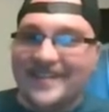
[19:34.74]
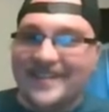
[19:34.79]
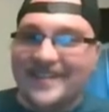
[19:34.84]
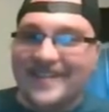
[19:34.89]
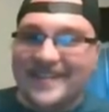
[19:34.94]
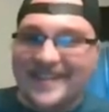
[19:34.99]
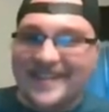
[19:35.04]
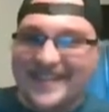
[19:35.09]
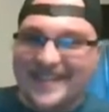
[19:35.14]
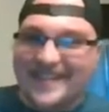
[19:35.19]

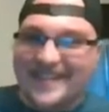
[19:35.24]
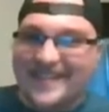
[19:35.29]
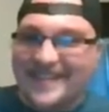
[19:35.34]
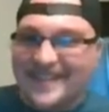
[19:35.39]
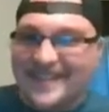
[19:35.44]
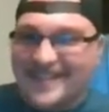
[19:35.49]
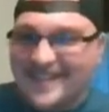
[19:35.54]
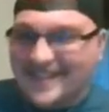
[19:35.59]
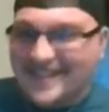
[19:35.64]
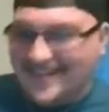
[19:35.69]

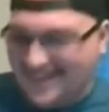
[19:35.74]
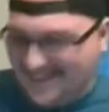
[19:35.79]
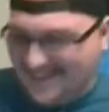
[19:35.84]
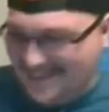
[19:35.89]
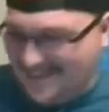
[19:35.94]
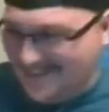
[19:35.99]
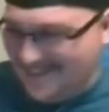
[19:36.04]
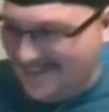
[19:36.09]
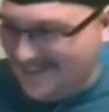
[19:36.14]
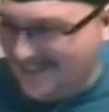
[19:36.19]

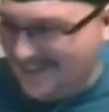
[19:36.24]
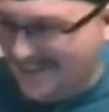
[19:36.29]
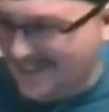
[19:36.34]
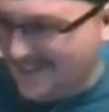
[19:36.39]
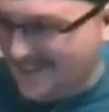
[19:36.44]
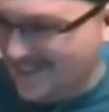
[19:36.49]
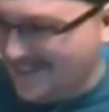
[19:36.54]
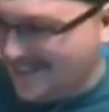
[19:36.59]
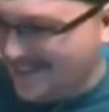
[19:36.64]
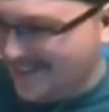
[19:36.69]

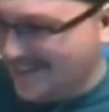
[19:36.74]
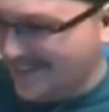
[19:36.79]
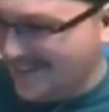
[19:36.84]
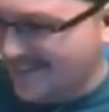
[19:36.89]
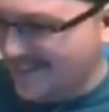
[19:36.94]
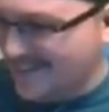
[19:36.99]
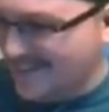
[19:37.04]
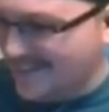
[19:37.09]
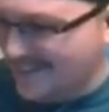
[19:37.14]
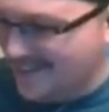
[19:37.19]

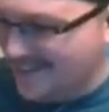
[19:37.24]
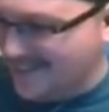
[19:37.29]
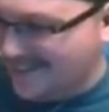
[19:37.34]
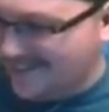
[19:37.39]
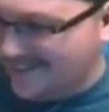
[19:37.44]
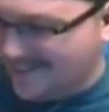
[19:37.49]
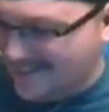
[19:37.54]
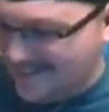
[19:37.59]
[no speech]